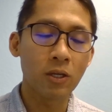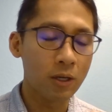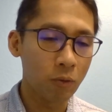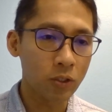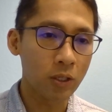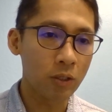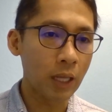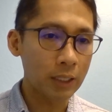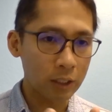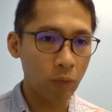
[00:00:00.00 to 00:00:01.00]
uh, it was
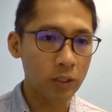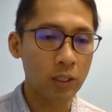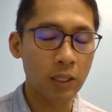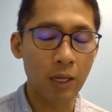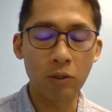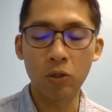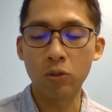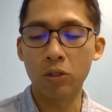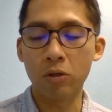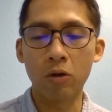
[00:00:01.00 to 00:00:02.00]
that's the one that they
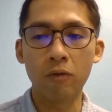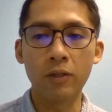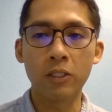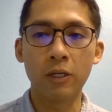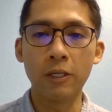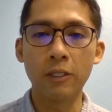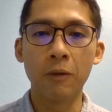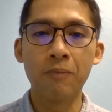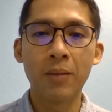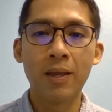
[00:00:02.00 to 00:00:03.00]
use on the COVID studies,
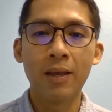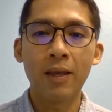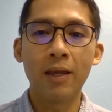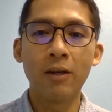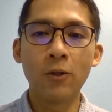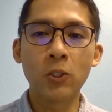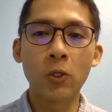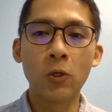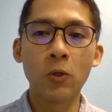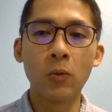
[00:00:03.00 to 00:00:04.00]
and
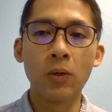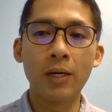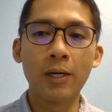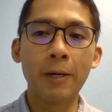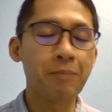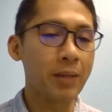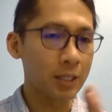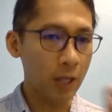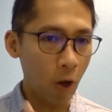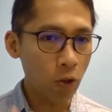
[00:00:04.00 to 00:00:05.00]
also uh,
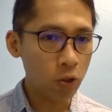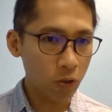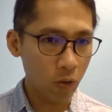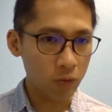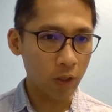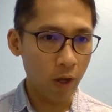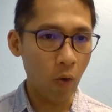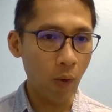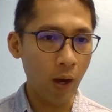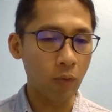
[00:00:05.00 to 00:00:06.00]
it also goes
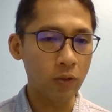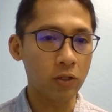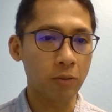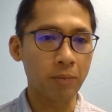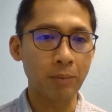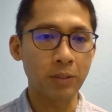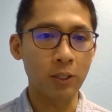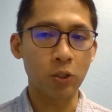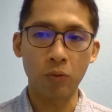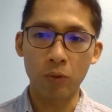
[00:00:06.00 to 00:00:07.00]
along well with other
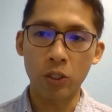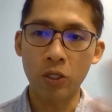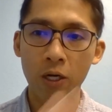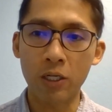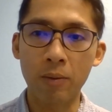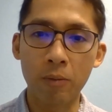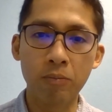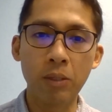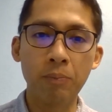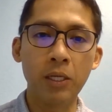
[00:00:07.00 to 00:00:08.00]
peptides. So we were just talking about
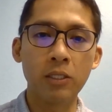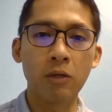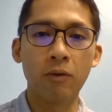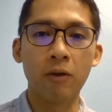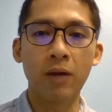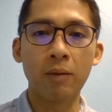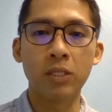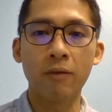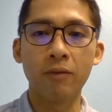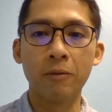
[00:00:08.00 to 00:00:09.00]
BPC one five
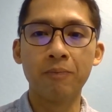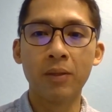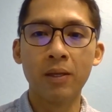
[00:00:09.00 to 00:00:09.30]
seven,